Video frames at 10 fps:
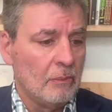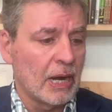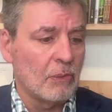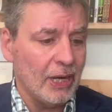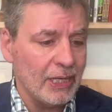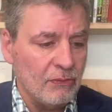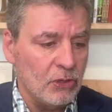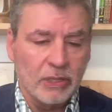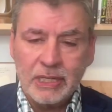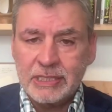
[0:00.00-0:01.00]
But I want to give
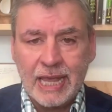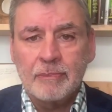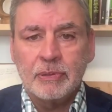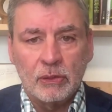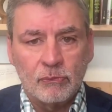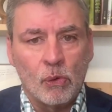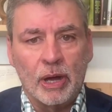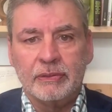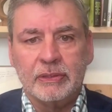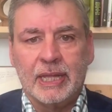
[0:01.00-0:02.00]
you an example of
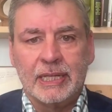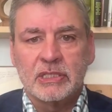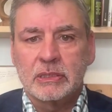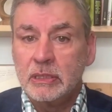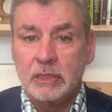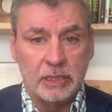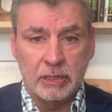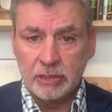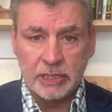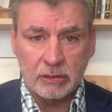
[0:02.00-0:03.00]
one that's
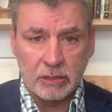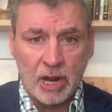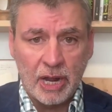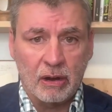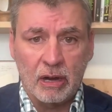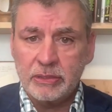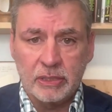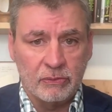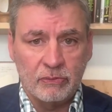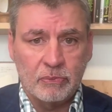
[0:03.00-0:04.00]
near and dear to my heart.
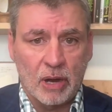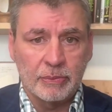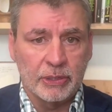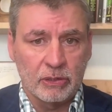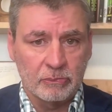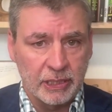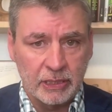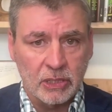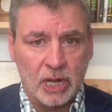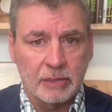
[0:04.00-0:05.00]
You probably heard me
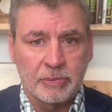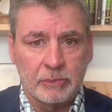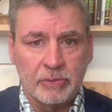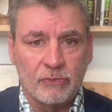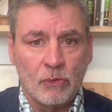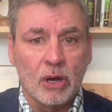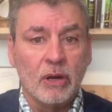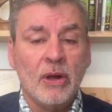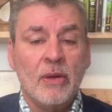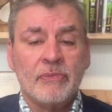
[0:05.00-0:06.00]
talk about it
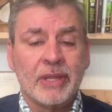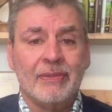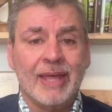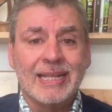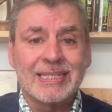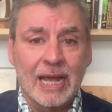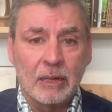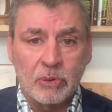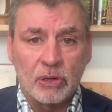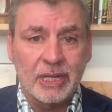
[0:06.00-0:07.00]
before, and that's
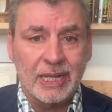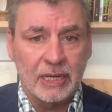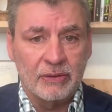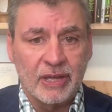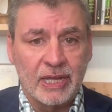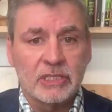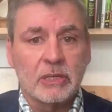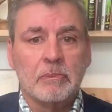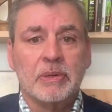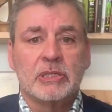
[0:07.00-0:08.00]
Alberta Innovates
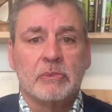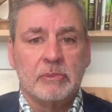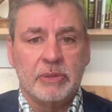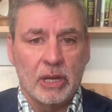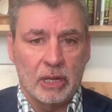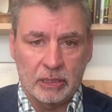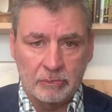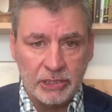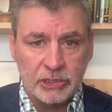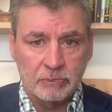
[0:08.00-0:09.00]
Bitumen Beyond
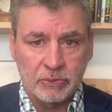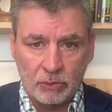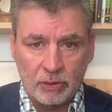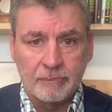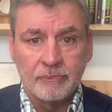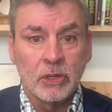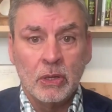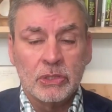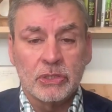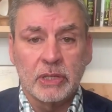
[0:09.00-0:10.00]
Combustion Program.
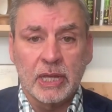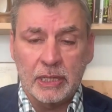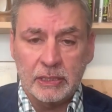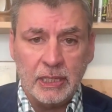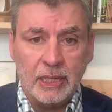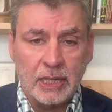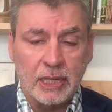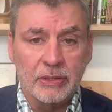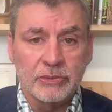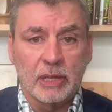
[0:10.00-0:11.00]
So the idea
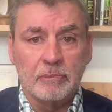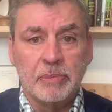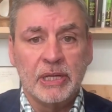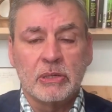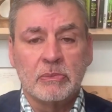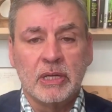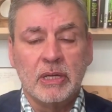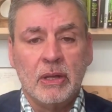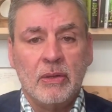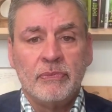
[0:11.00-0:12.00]
is that
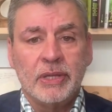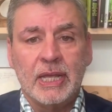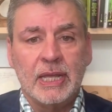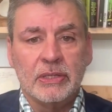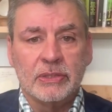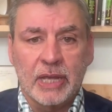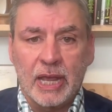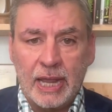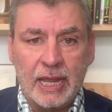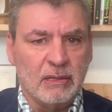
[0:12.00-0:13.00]
bitumen is
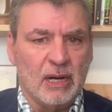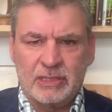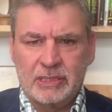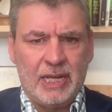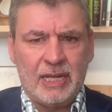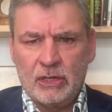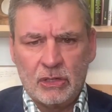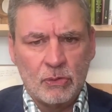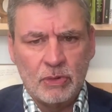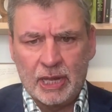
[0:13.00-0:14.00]
a, you know, it's thick and
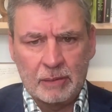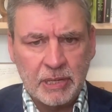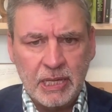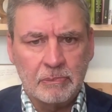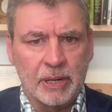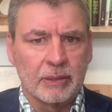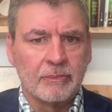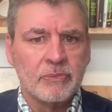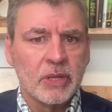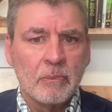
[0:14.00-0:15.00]
gooey like peanut butter,
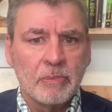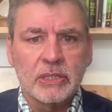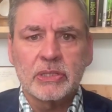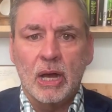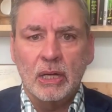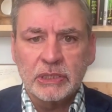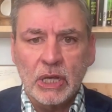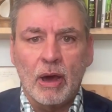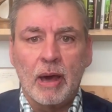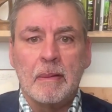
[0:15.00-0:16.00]
but it's
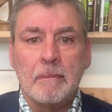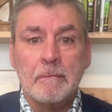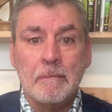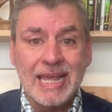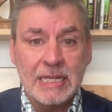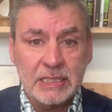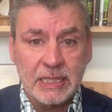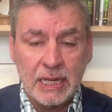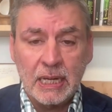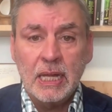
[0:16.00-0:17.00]
also an
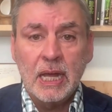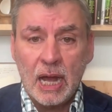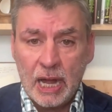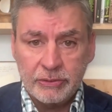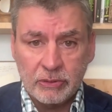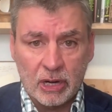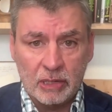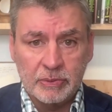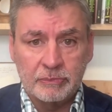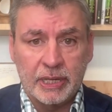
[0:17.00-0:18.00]
amazing
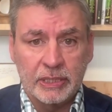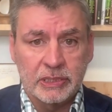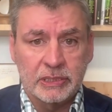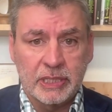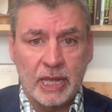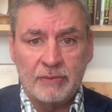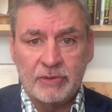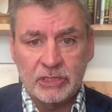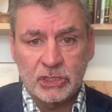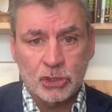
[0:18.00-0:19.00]
hydrocarbon because instead of
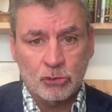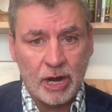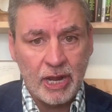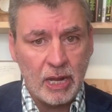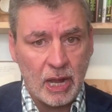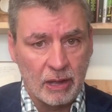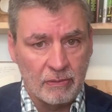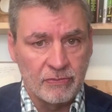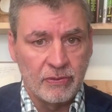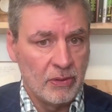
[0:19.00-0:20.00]
a string
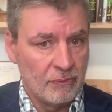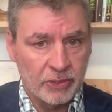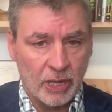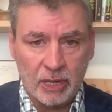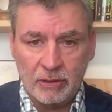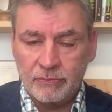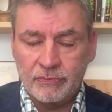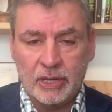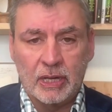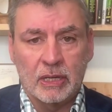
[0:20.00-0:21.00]
of
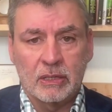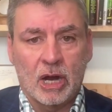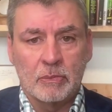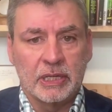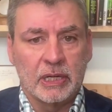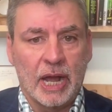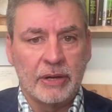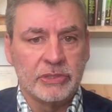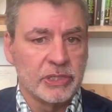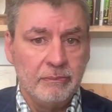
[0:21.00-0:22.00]
of uh, carbon and
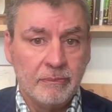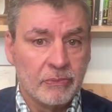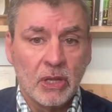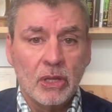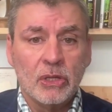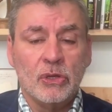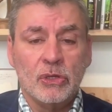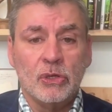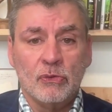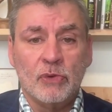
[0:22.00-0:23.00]
hydrogen, you,
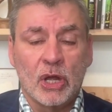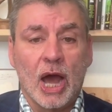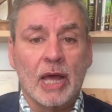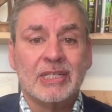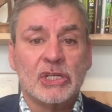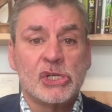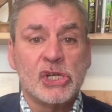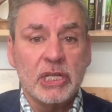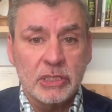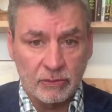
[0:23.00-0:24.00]
you've got
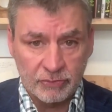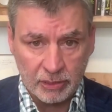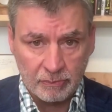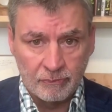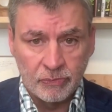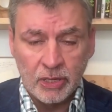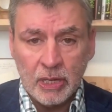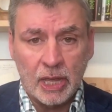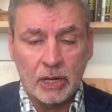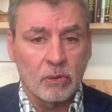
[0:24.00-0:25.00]
sheets of them.
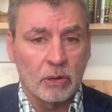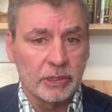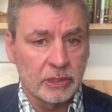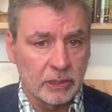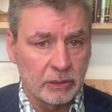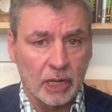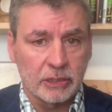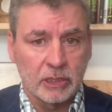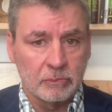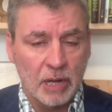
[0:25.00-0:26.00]
And according to
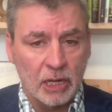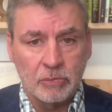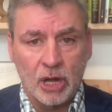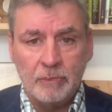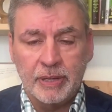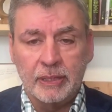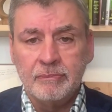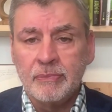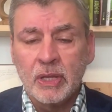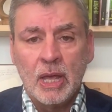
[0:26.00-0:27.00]
Doctor Paula Bomben,
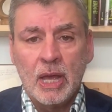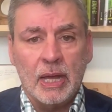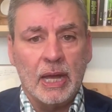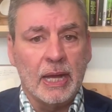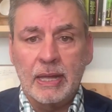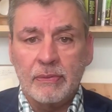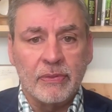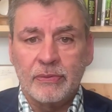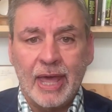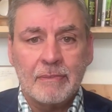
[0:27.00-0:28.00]
uh,
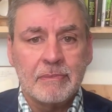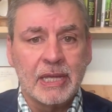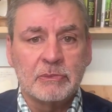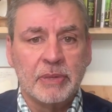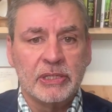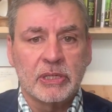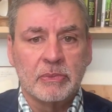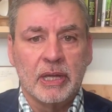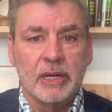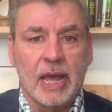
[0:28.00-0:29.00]
that makes
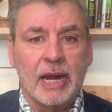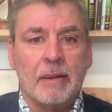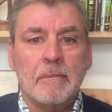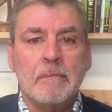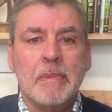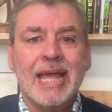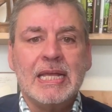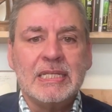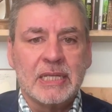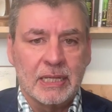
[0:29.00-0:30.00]
bitumen an
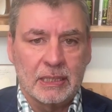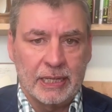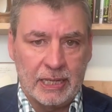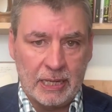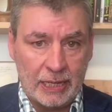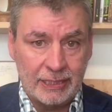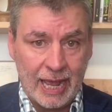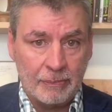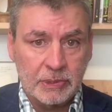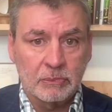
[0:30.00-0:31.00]
amazingly
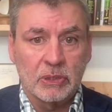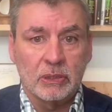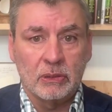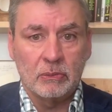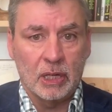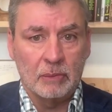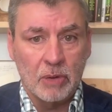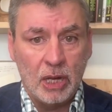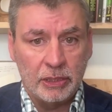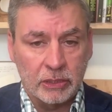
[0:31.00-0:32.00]
adaptable uh,
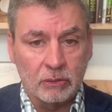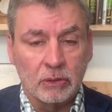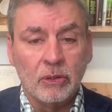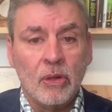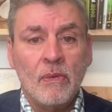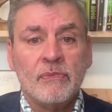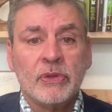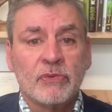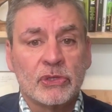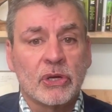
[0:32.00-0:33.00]
molecule
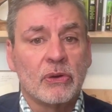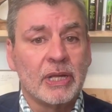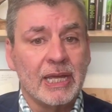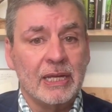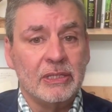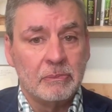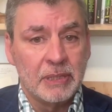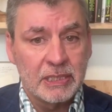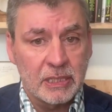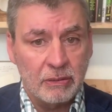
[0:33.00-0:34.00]
for turning into
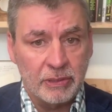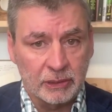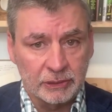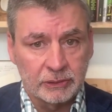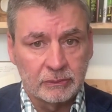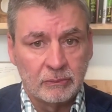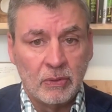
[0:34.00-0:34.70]
materials.